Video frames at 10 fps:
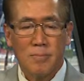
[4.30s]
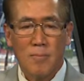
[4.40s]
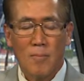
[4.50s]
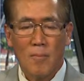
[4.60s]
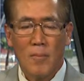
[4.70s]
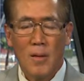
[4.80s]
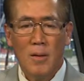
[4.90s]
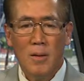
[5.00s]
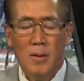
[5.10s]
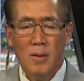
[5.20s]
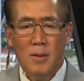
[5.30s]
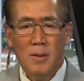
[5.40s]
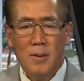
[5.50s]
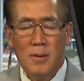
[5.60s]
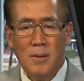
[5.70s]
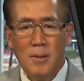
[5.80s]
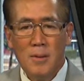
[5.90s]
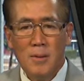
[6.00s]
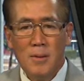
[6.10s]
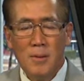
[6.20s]

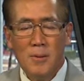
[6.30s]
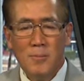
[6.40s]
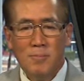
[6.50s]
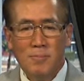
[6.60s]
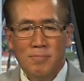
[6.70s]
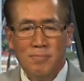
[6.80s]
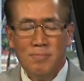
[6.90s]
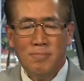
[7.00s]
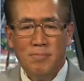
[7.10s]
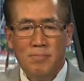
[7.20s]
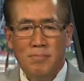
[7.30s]
[no speech]